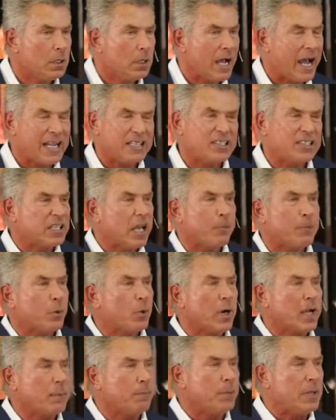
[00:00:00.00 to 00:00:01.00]
I
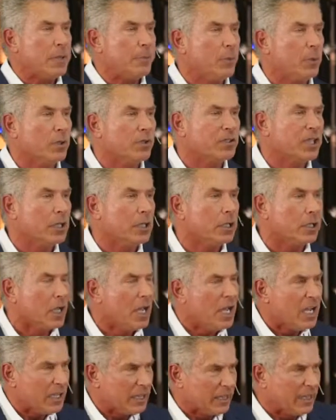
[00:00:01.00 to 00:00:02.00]
separate people and say, look,
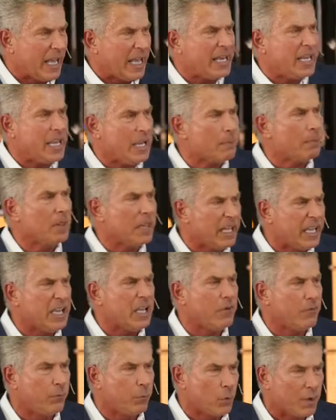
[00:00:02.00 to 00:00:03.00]
let him
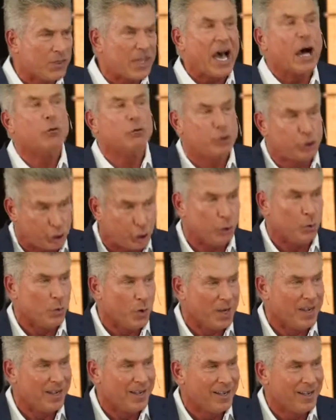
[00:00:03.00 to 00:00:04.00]
live without
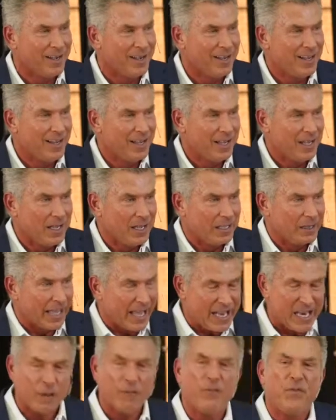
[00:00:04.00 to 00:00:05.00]
you.
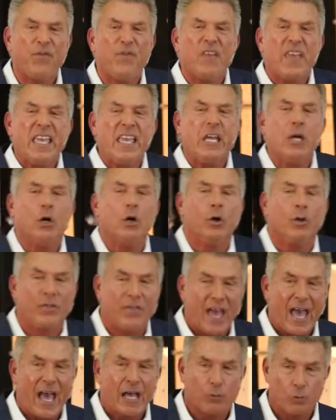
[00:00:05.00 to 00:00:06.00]
Let him feel
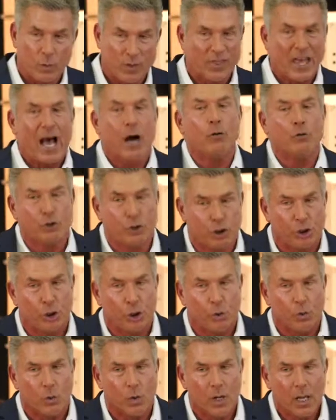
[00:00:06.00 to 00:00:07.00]
that without
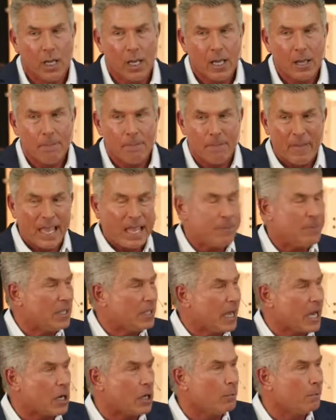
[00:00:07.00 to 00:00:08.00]
you. Maybe
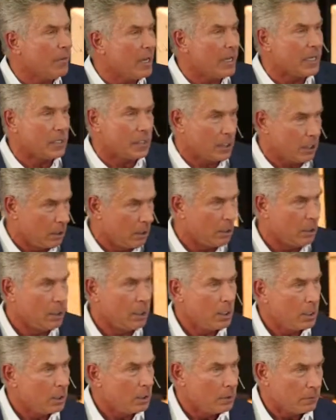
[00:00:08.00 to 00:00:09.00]
that'll make
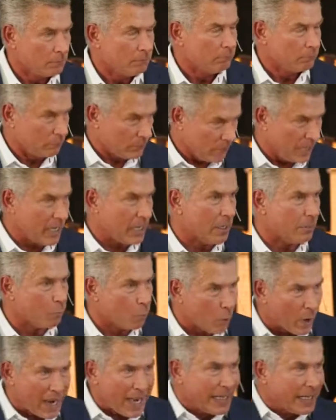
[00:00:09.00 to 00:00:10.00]
him
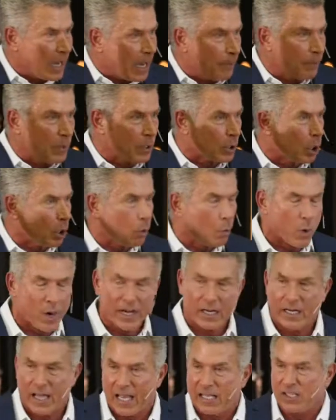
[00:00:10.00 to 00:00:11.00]
wake up and go, what
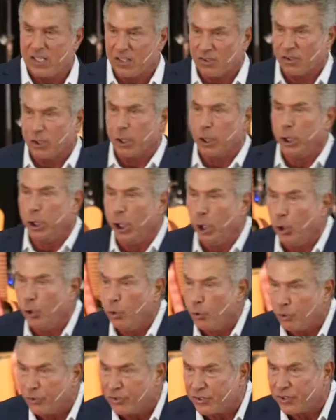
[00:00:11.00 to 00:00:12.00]
did I just
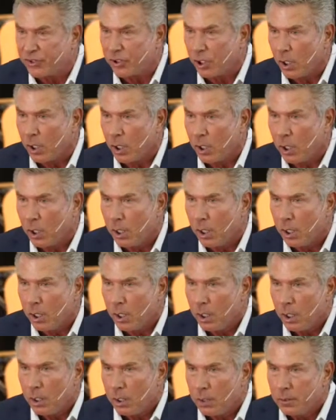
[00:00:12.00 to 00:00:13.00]
lose?
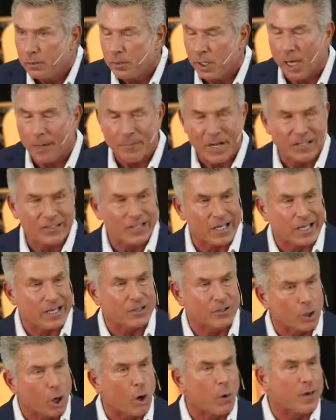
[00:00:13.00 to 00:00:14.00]
Now, I'm not saying
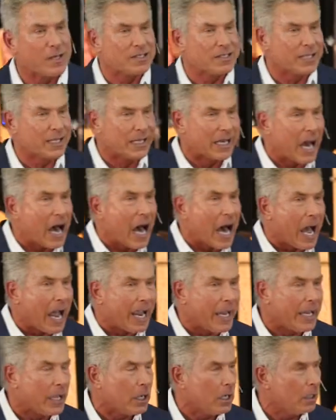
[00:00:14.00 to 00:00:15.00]
it's always the
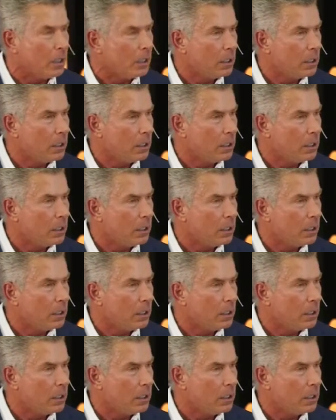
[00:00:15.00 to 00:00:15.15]
guy,